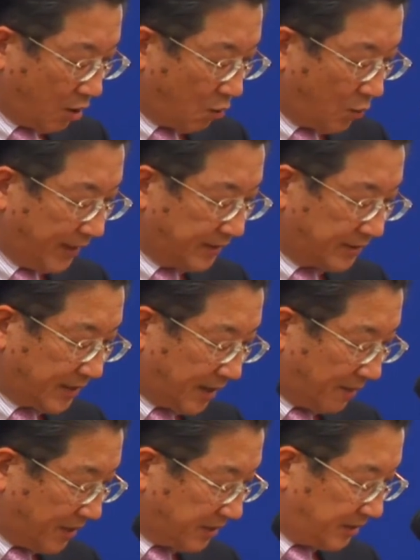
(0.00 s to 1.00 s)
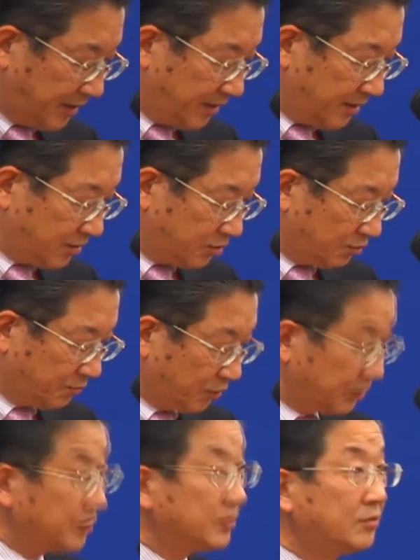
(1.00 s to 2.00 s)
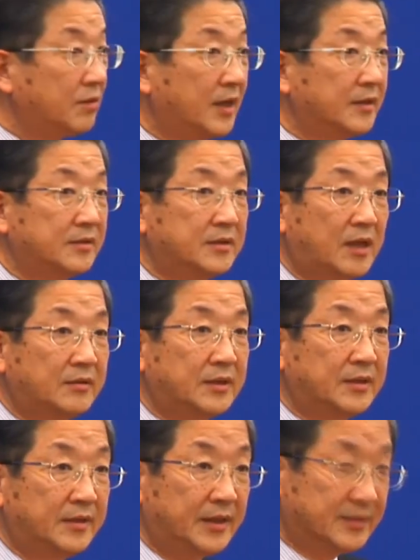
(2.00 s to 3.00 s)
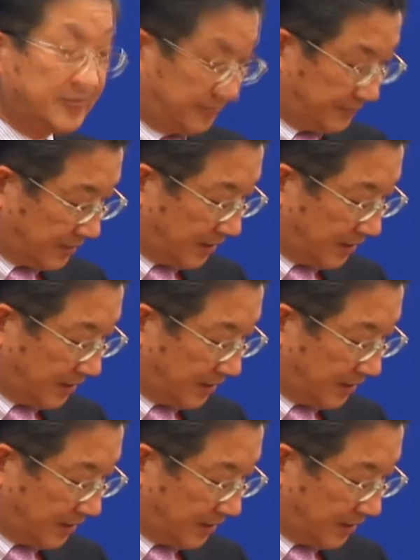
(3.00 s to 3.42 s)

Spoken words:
with the capacity to produce 200,000 units.